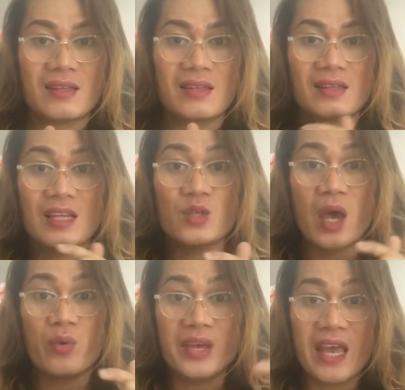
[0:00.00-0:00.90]
That's why
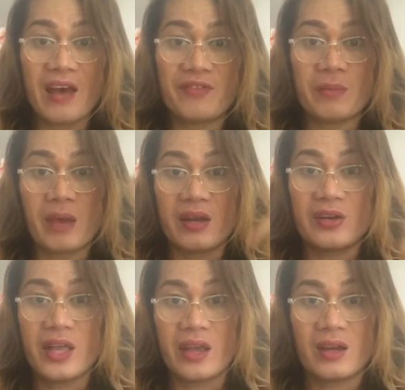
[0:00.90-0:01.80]
we have remainder
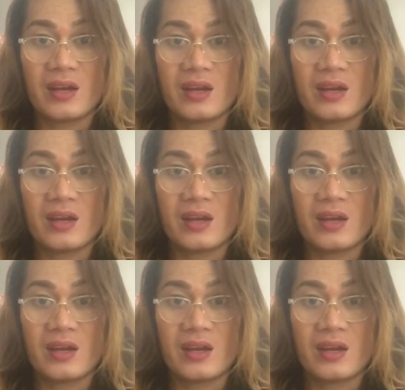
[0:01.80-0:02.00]
here.